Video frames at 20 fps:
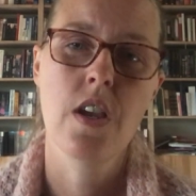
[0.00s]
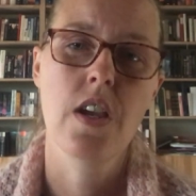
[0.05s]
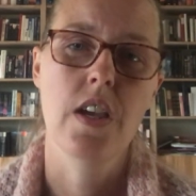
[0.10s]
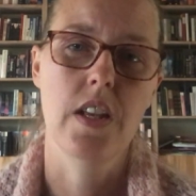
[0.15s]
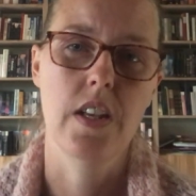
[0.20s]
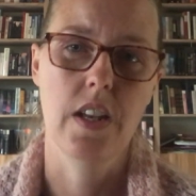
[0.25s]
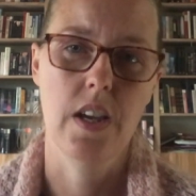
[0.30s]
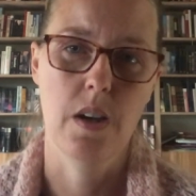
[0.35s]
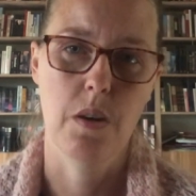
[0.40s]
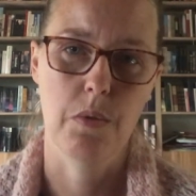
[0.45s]

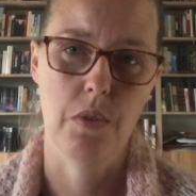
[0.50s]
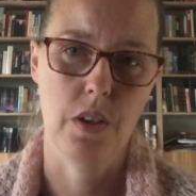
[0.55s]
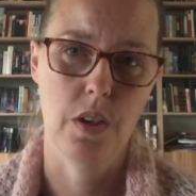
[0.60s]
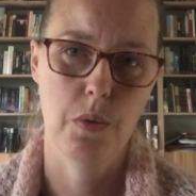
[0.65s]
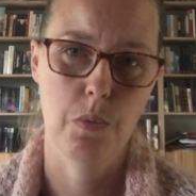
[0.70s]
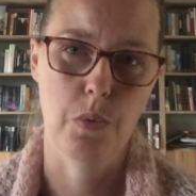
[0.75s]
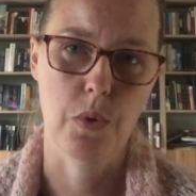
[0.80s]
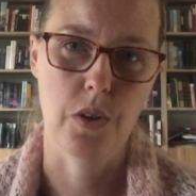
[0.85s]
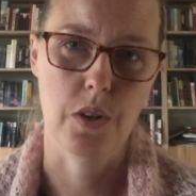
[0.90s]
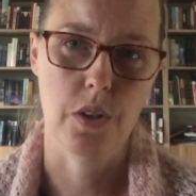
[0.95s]
and how you
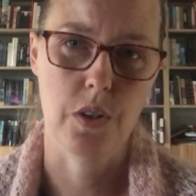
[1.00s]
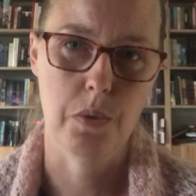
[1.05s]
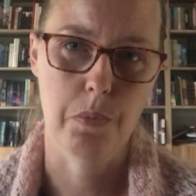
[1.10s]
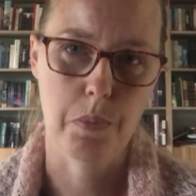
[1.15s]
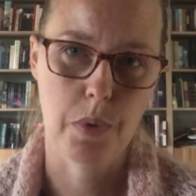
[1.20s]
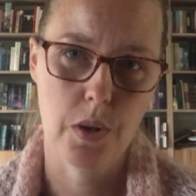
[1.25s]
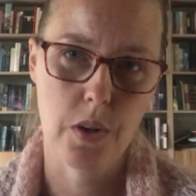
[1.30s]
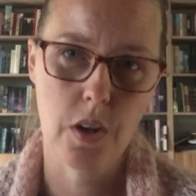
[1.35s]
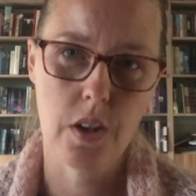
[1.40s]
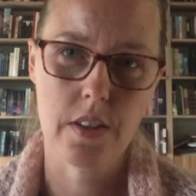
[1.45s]
can work a
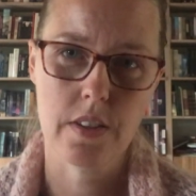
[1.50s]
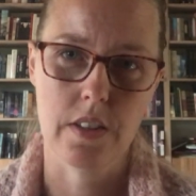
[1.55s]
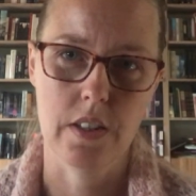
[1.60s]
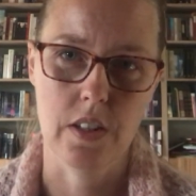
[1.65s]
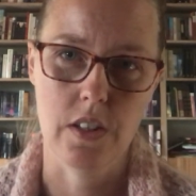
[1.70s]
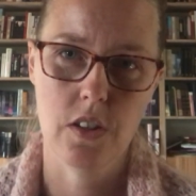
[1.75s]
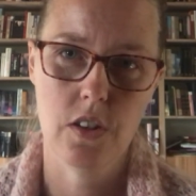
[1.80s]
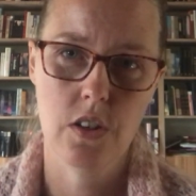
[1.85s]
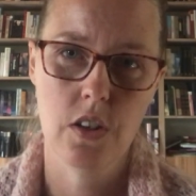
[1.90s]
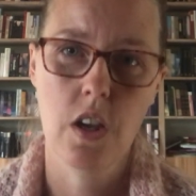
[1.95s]
purl
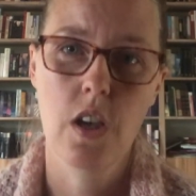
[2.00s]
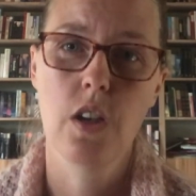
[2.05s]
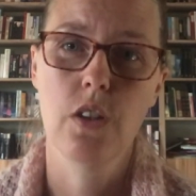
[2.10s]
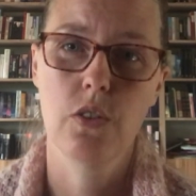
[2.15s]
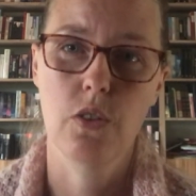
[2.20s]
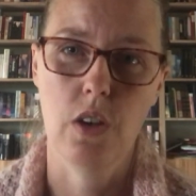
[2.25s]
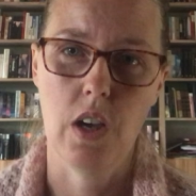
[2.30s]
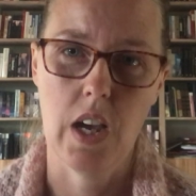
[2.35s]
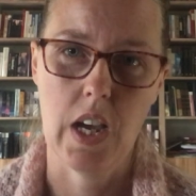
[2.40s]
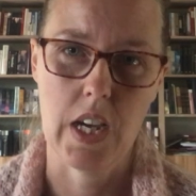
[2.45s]
stitch
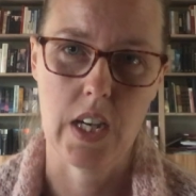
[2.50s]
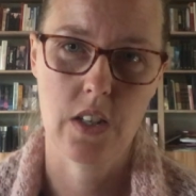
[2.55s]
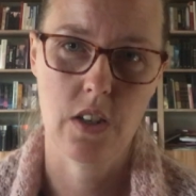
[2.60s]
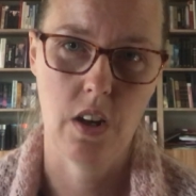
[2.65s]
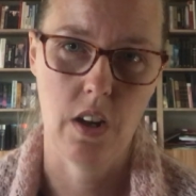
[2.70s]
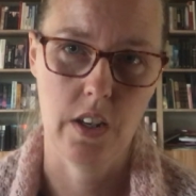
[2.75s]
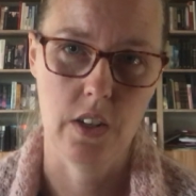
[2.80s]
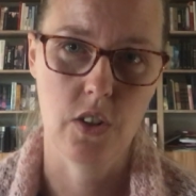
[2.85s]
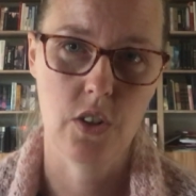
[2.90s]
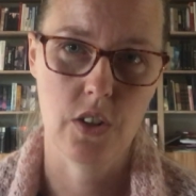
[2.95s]
to
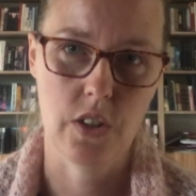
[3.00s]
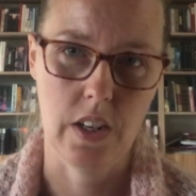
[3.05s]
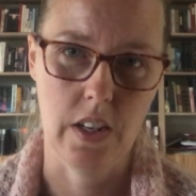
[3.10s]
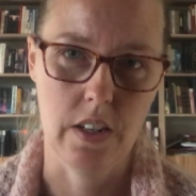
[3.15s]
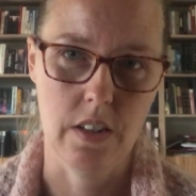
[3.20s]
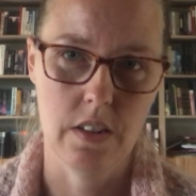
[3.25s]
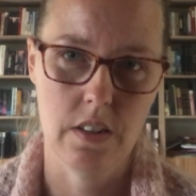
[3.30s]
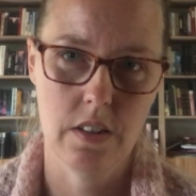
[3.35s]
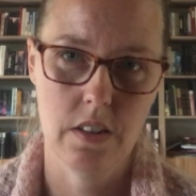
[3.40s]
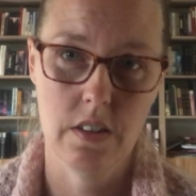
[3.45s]
actually
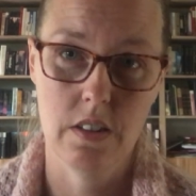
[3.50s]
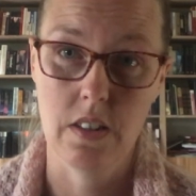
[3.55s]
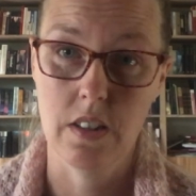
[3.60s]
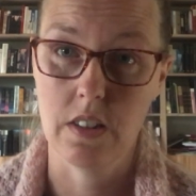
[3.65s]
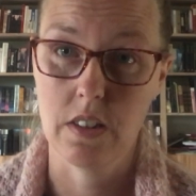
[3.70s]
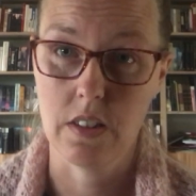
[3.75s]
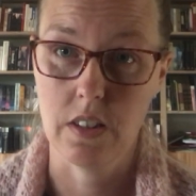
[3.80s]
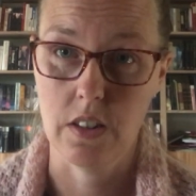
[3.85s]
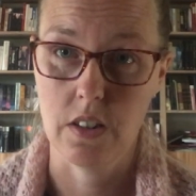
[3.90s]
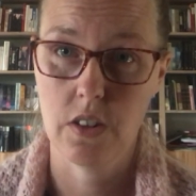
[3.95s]
change the
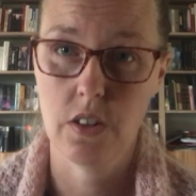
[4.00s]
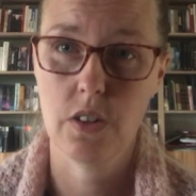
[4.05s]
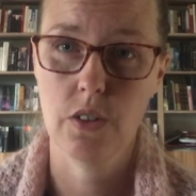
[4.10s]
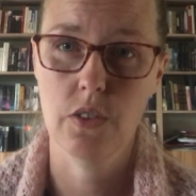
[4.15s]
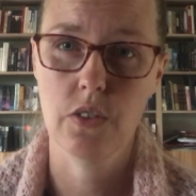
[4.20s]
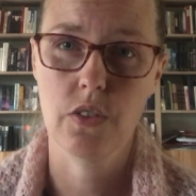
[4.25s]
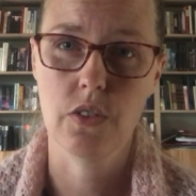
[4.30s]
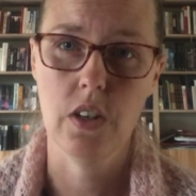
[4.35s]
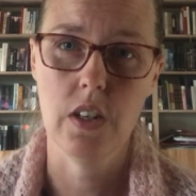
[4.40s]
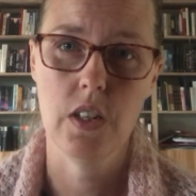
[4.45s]
stitch
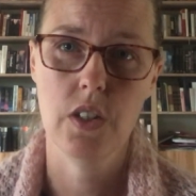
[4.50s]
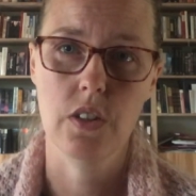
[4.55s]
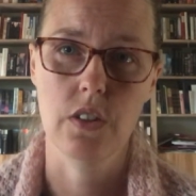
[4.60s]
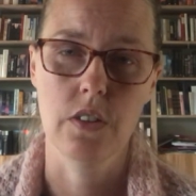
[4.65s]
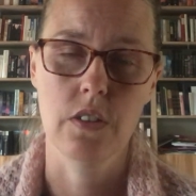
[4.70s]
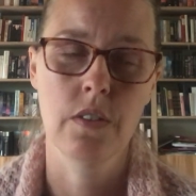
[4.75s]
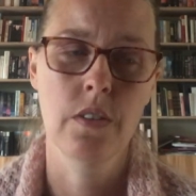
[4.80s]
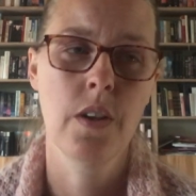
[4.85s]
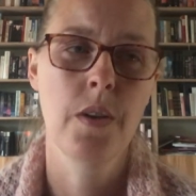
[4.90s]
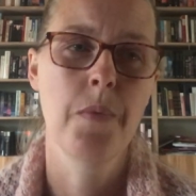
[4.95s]
construction.